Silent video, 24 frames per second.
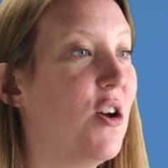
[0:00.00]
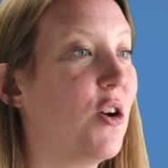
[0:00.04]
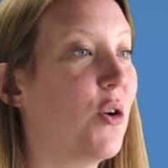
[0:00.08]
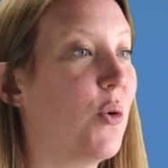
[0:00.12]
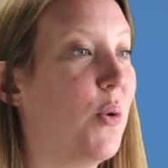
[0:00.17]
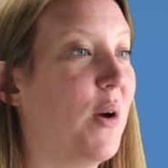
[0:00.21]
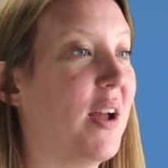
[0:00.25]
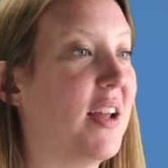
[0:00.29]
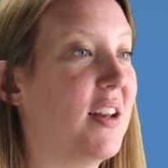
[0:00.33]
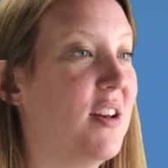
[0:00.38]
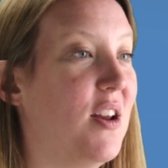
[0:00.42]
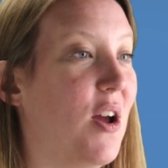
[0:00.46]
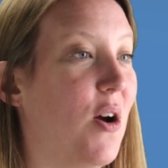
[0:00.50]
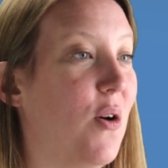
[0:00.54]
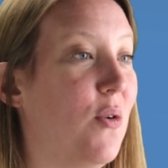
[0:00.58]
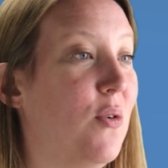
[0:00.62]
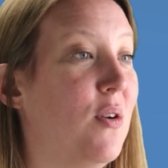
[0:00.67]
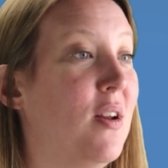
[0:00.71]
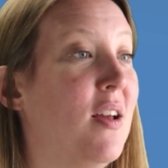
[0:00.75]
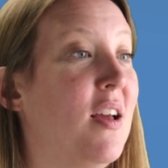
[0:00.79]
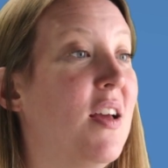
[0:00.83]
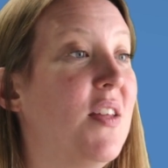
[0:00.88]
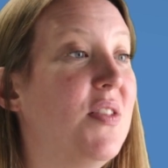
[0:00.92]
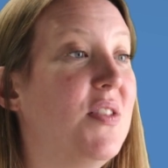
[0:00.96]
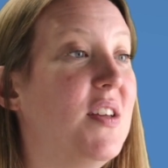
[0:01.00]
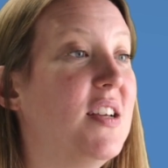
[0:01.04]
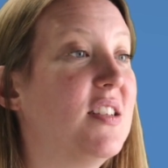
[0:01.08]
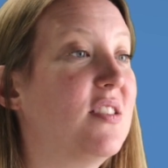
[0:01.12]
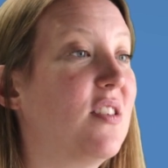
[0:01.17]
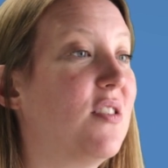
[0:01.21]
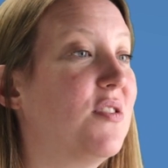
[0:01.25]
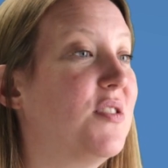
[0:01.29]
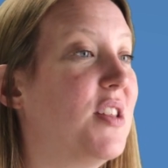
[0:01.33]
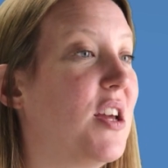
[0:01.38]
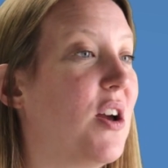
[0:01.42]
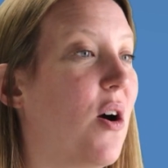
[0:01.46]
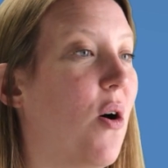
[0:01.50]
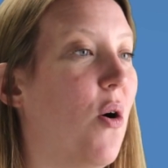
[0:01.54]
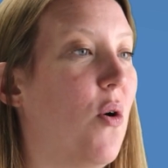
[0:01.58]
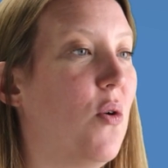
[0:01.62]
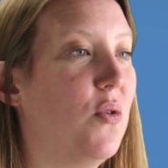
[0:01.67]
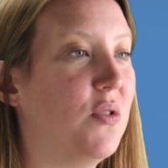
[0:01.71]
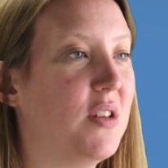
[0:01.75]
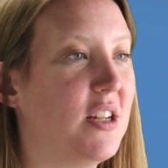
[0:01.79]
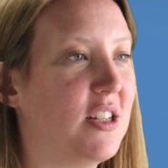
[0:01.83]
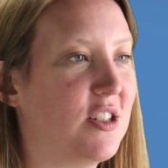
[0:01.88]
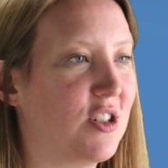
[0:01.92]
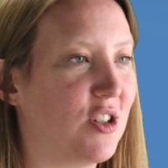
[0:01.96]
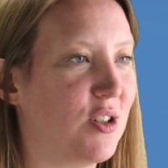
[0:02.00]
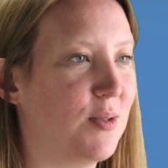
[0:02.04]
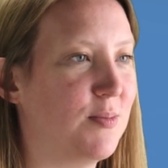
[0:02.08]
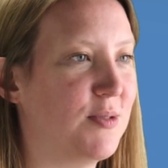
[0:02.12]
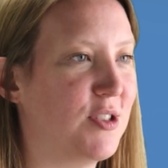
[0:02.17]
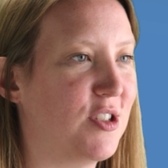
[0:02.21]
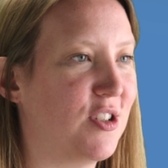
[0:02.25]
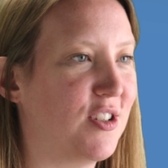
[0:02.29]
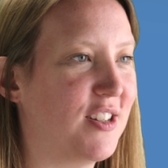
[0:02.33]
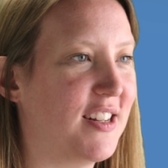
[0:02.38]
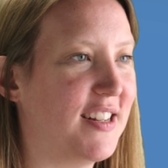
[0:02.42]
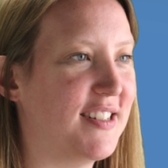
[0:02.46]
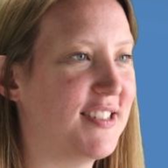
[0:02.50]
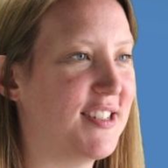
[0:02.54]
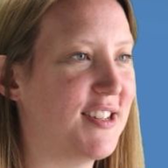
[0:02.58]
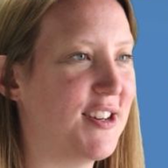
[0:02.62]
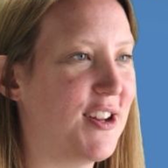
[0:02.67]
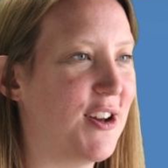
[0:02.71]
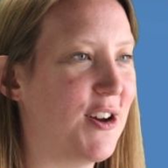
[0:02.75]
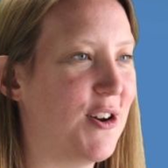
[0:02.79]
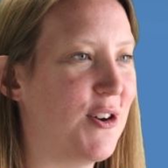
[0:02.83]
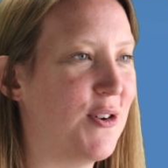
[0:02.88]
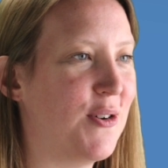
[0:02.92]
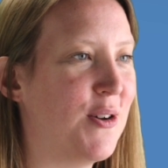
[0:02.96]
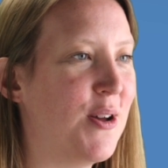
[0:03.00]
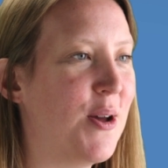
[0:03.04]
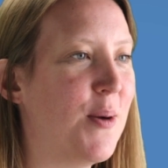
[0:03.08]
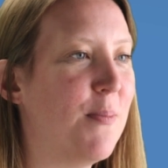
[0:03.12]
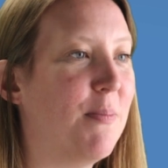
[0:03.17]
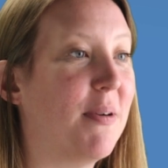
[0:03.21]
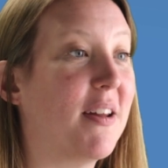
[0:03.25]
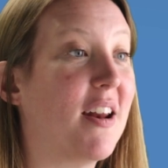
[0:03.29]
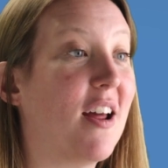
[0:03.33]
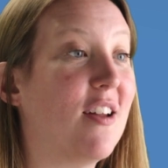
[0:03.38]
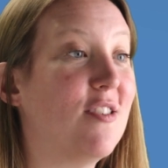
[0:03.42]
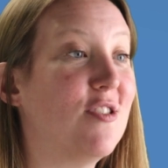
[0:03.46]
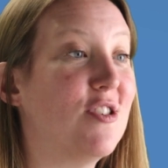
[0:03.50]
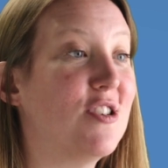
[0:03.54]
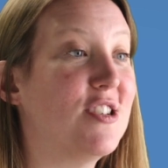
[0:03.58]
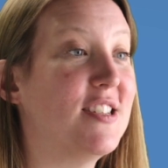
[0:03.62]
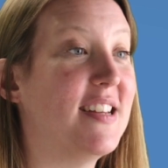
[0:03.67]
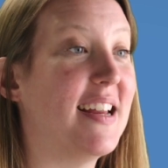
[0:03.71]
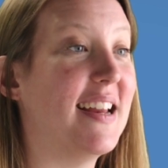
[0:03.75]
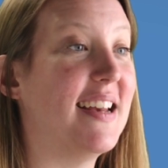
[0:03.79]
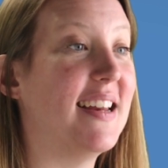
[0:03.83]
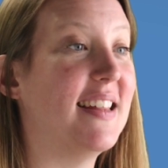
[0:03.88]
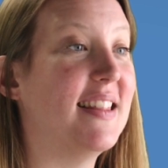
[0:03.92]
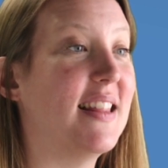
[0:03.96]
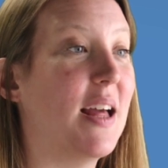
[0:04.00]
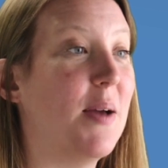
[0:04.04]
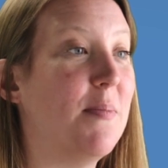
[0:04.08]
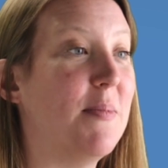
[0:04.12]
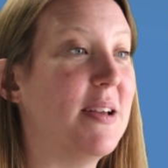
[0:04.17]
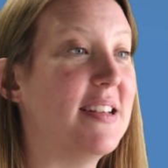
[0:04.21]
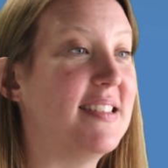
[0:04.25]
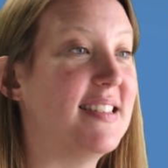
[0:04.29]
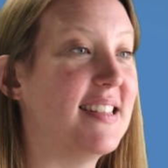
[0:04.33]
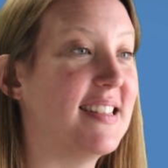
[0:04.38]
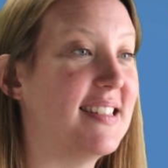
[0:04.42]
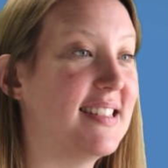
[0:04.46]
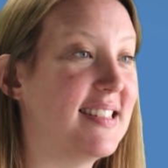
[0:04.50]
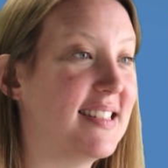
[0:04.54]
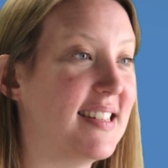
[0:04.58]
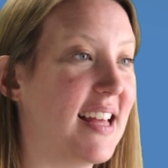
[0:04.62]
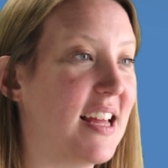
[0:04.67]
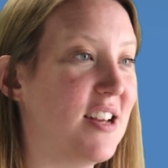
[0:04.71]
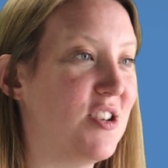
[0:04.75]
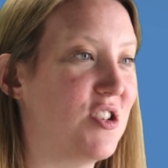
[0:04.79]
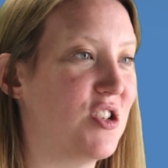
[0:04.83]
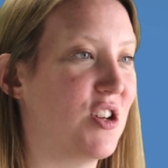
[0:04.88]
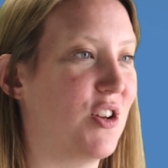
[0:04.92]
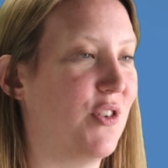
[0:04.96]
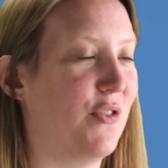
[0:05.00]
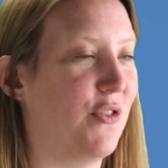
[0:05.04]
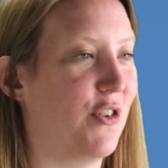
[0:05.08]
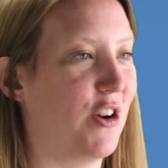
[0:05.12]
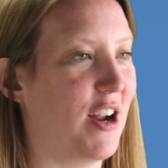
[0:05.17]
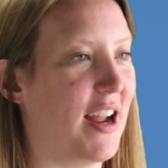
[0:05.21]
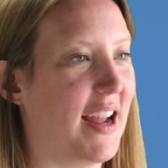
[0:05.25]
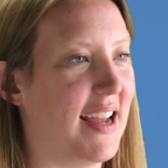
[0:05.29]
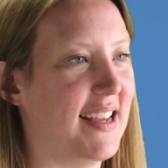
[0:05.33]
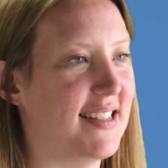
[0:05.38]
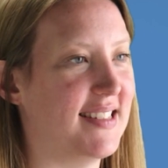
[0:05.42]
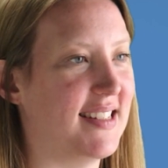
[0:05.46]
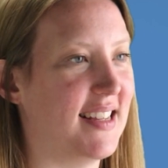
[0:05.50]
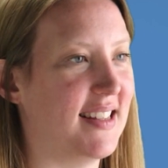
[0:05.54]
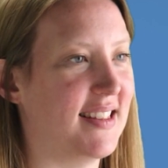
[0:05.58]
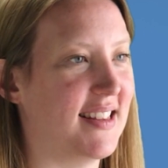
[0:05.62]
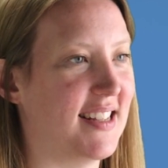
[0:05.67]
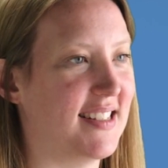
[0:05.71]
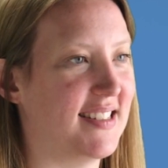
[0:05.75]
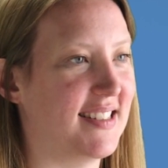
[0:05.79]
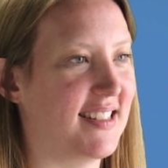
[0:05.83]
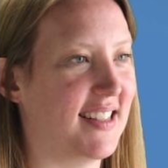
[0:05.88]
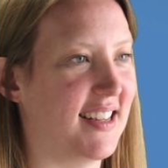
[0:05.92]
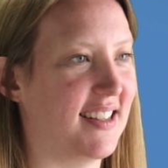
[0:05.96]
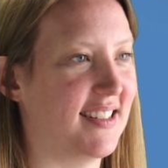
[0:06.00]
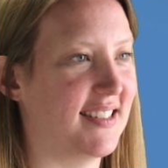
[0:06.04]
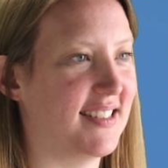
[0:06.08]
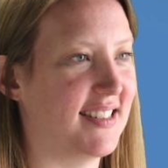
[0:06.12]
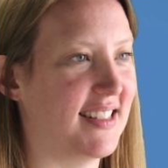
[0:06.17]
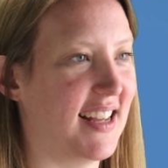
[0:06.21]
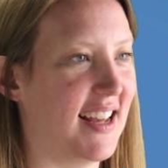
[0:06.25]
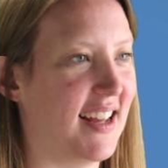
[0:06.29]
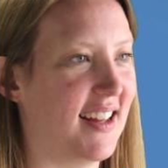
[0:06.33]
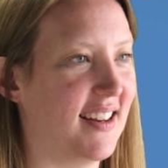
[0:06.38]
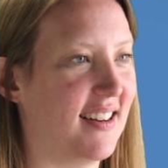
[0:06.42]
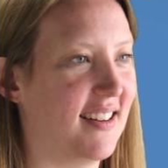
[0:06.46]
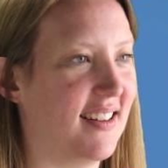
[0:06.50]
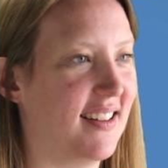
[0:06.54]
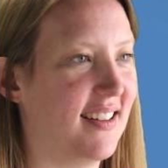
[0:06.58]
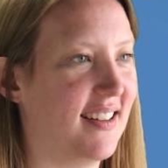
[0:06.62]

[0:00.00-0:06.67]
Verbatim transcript: Quick note, these aren't the only terms you'll need to know, but understanding them is essential for acing this skill set.